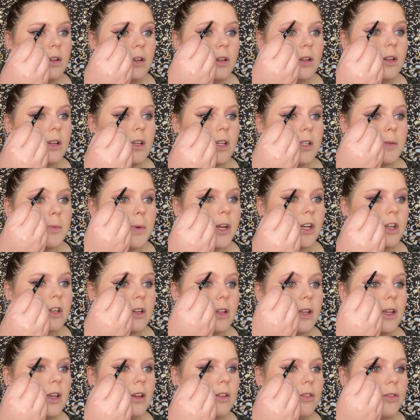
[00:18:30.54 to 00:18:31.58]

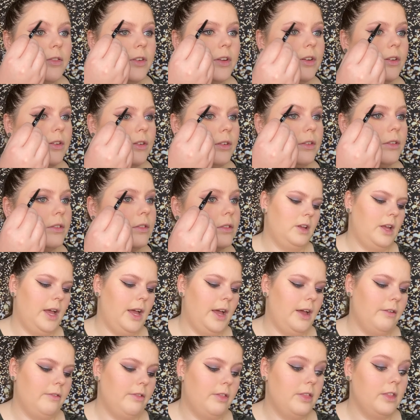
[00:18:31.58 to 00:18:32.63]
especially if you
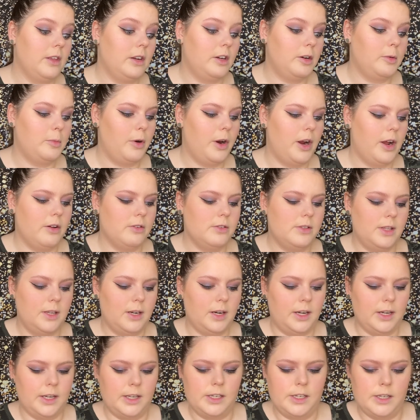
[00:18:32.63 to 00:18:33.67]
have thinner brows than
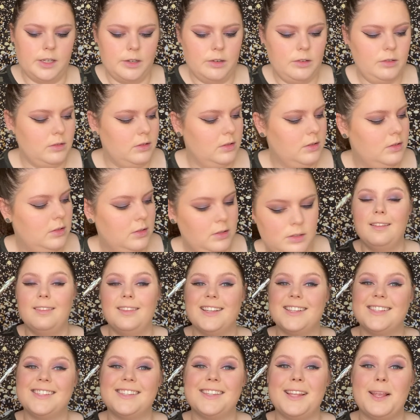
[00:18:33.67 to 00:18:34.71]
I do.
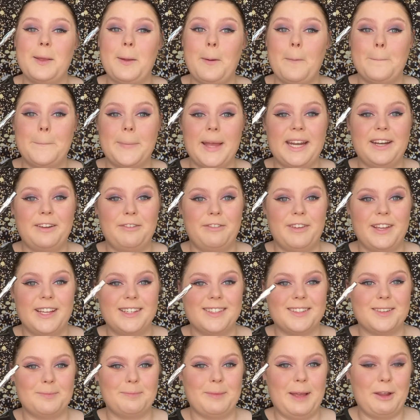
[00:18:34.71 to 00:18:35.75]
This is the
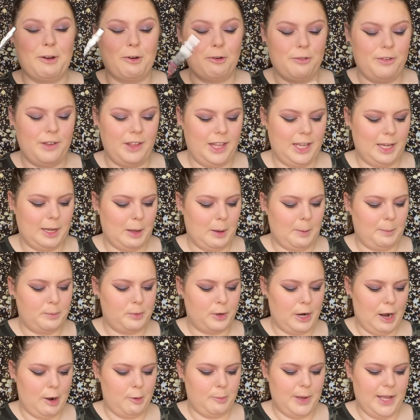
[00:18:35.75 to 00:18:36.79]
Benefit Microfilling
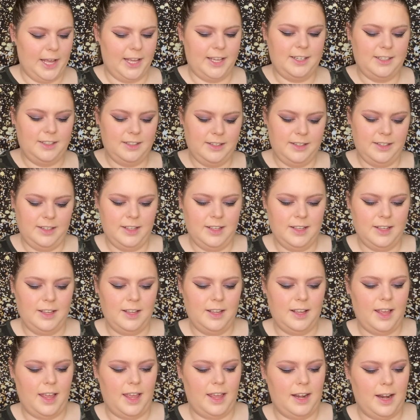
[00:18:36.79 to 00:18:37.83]
Brow Pen,
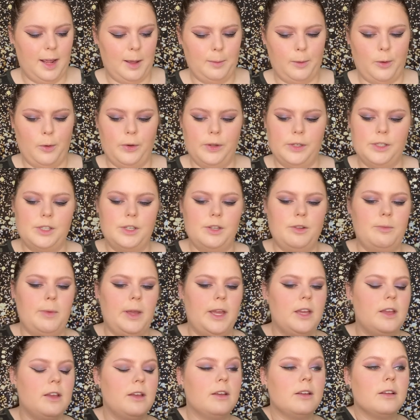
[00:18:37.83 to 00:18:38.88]
and I'm going to
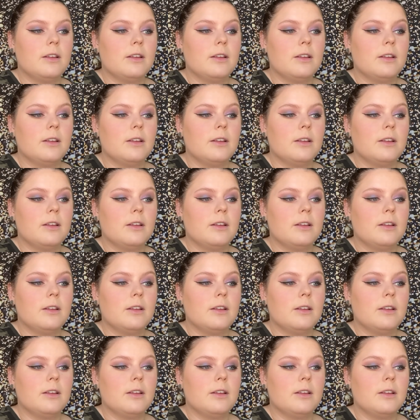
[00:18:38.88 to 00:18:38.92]
make